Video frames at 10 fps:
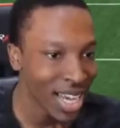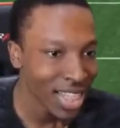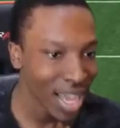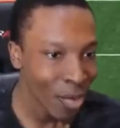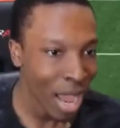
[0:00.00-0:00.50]

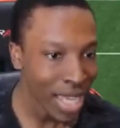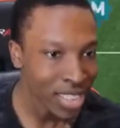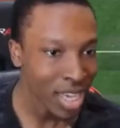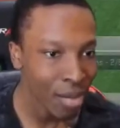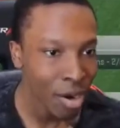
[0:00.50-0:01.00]
like why
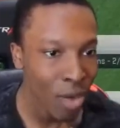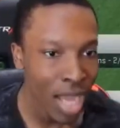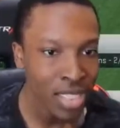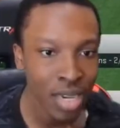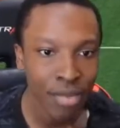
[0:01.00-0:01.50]
is y'all bro
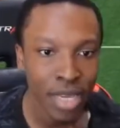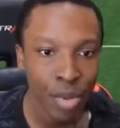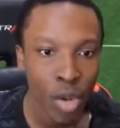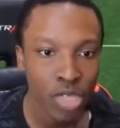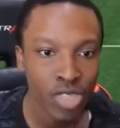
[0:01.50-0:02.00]
why is y'all making
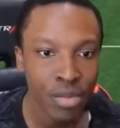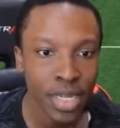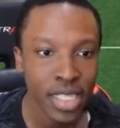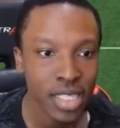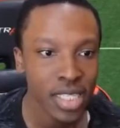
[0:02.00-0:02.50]
me watch
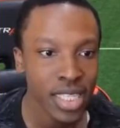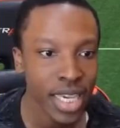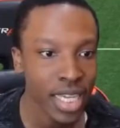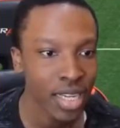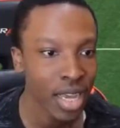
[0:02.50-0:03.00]
replays in this
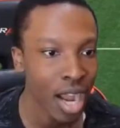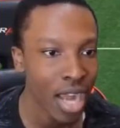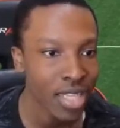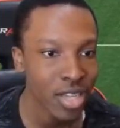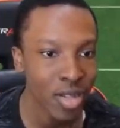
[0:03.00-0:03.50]
kid all
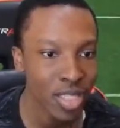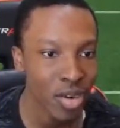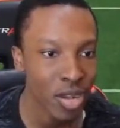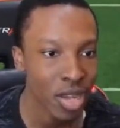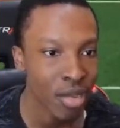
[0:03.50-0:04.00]
right let's go let's
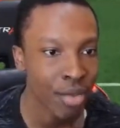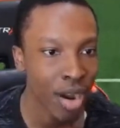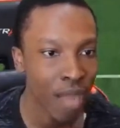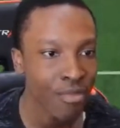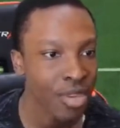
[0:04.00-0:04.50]
go bro
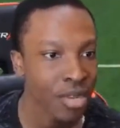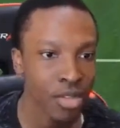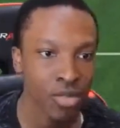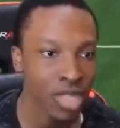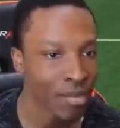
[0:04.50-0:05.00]
I'm finna
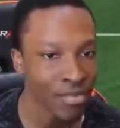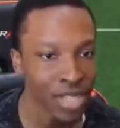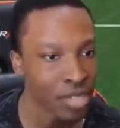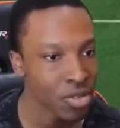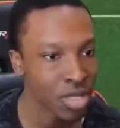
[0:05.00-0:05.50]
do I'm
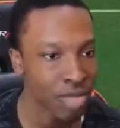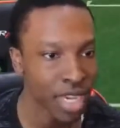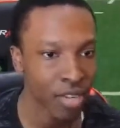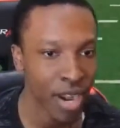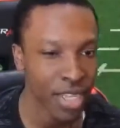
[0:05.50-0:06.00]
finna do some
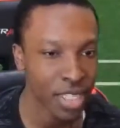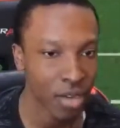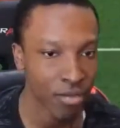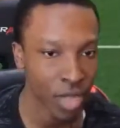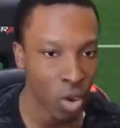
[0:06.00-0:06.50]
like crazy
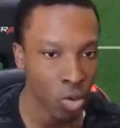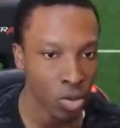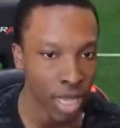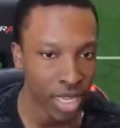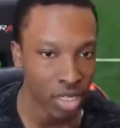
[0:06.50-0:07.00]
stuff no
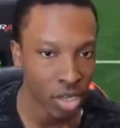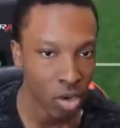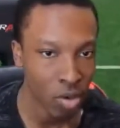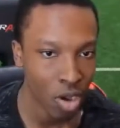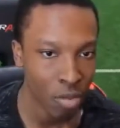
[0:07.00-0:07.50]
like
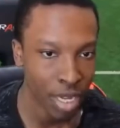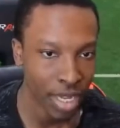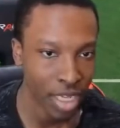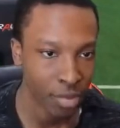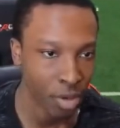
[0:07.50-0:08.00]
no oh my
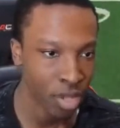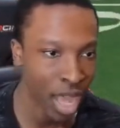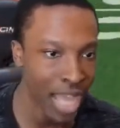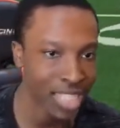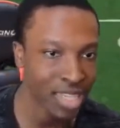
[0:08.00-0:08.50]
gosh bro
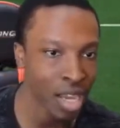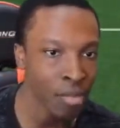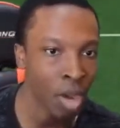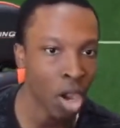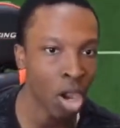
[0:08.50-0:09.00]
guys
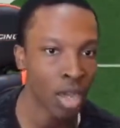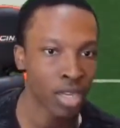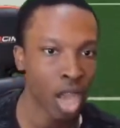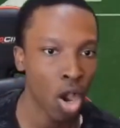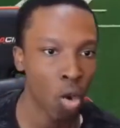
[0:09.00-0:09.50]
come on
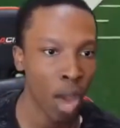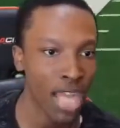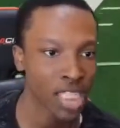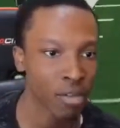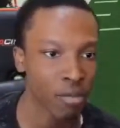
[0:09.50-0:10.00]
oh
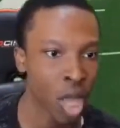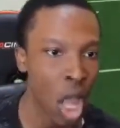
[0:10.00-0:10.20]
I should have